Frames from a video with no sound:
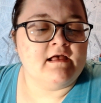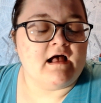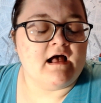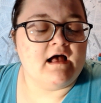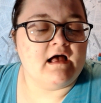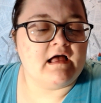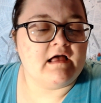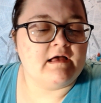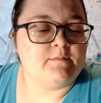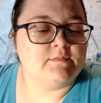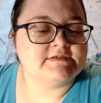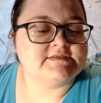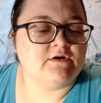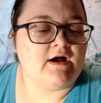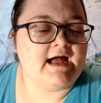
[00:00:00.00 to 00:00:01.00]

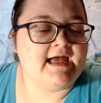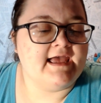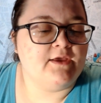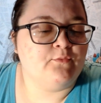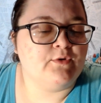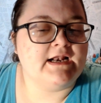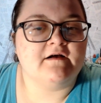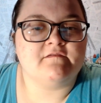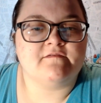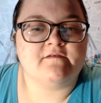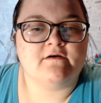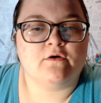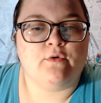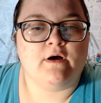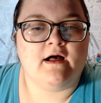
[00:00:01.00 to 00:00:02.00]
So I went out for
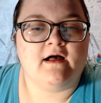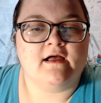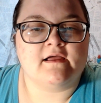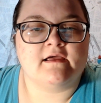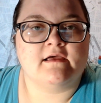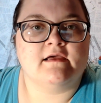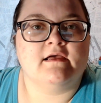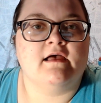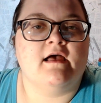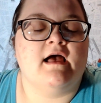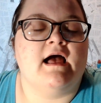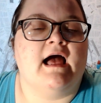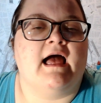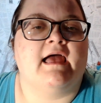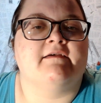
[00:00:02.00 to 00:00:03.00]
a walk.
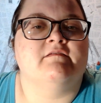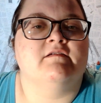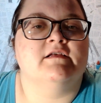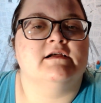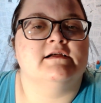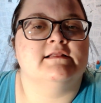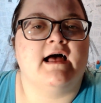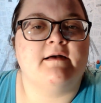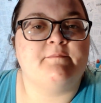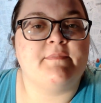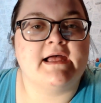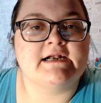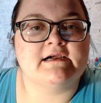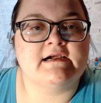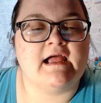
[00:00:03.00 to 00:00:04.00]
I feel a lot
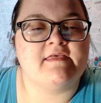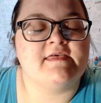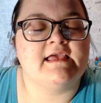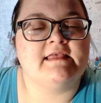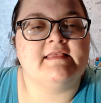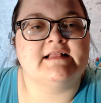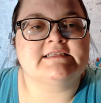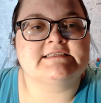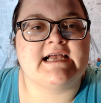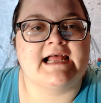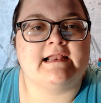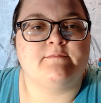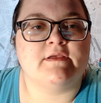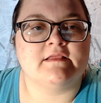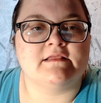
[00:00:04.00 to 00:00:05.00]
better. I think that's kind
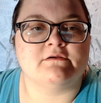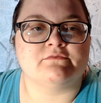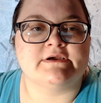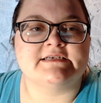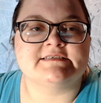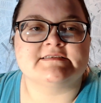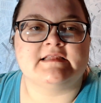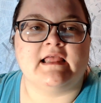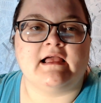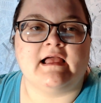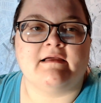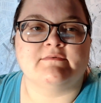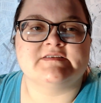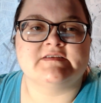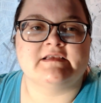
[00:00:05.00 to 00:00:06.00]
of been the reason I
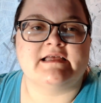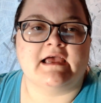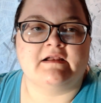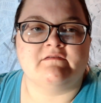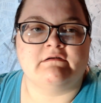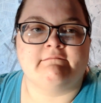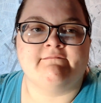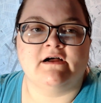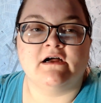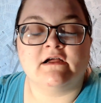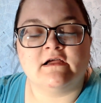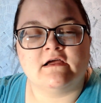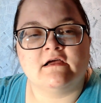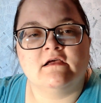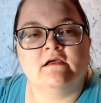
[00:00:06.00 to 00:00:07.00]
was in kind of a
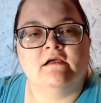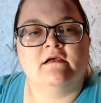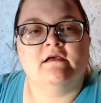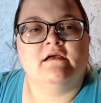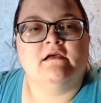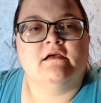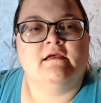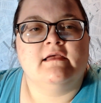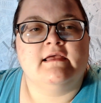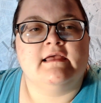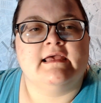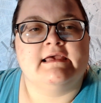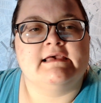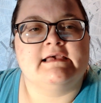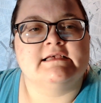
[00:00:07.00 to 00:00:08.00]
funk,
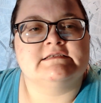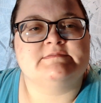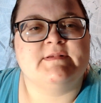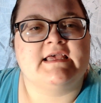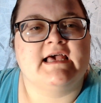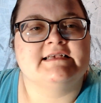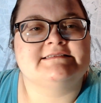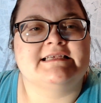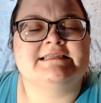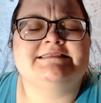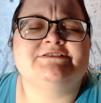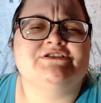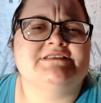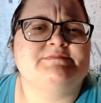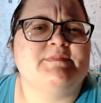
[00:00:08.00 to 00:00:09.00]
is because
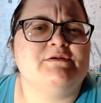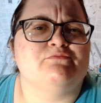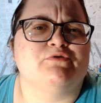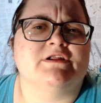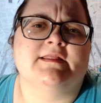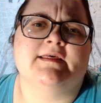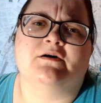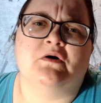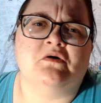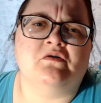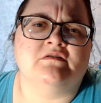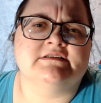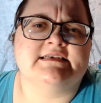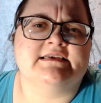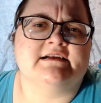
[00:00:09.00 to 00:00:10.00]
it's just been really
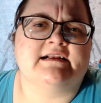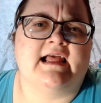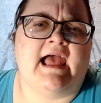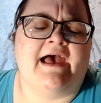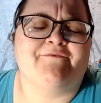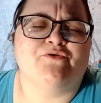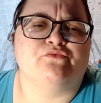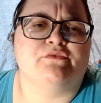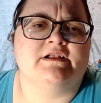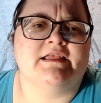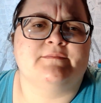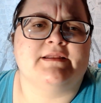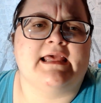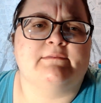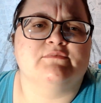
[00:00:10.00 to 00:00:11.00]
cold here, and I haven't really
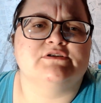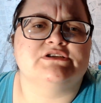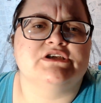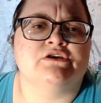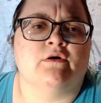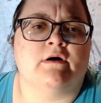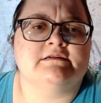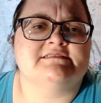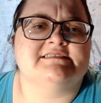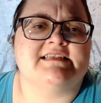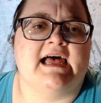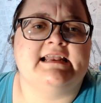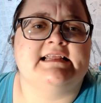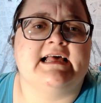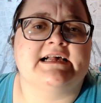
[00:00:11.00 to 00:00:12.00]
been able to go
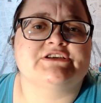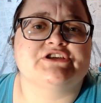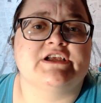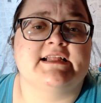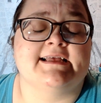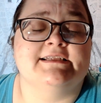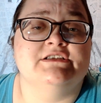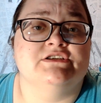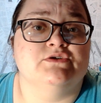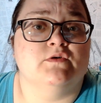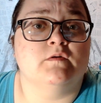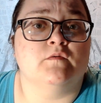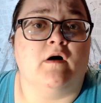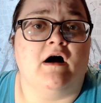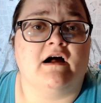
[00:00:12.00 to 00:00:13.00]
outside and actually do a
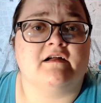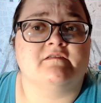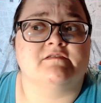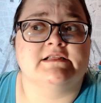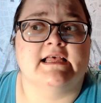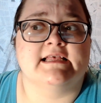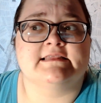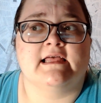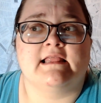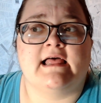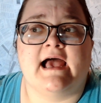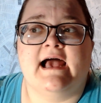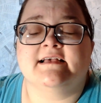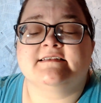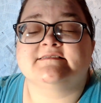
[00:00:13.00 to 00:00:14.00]
walk for the
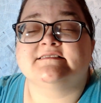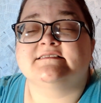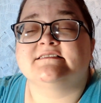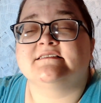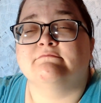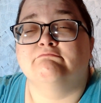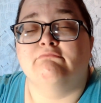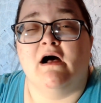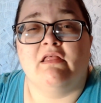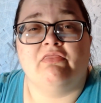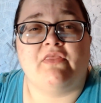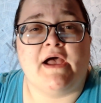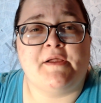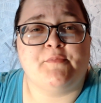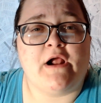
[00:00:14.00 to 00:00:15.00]
last month,
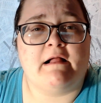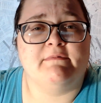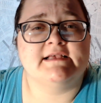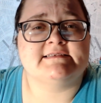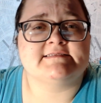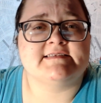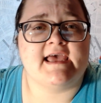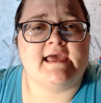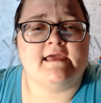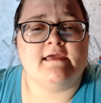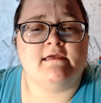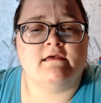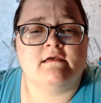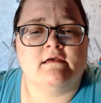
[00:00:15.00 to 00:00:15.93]
I'd probably say.